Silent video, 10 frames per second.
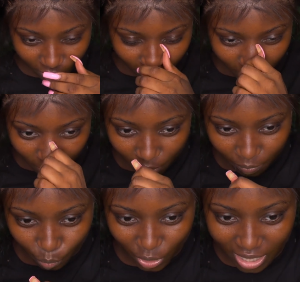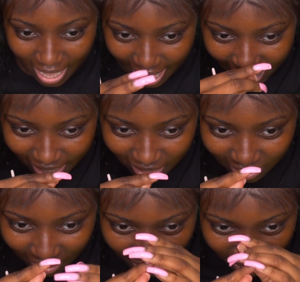So when your
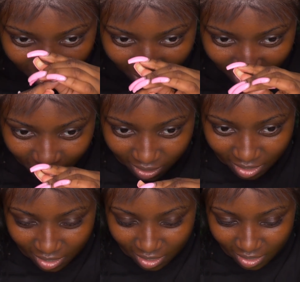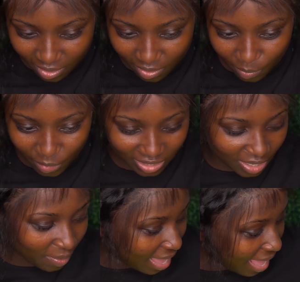ex was
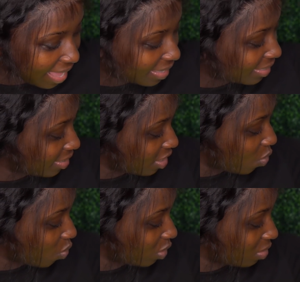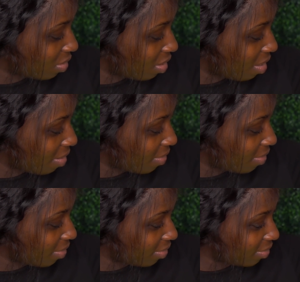your ex, you was,
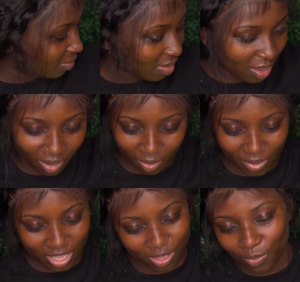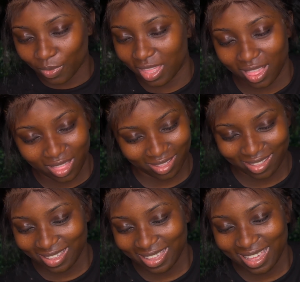hold on,
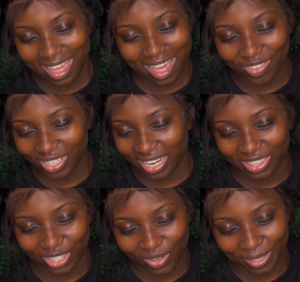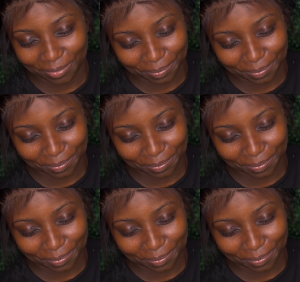I'm trying to get this right.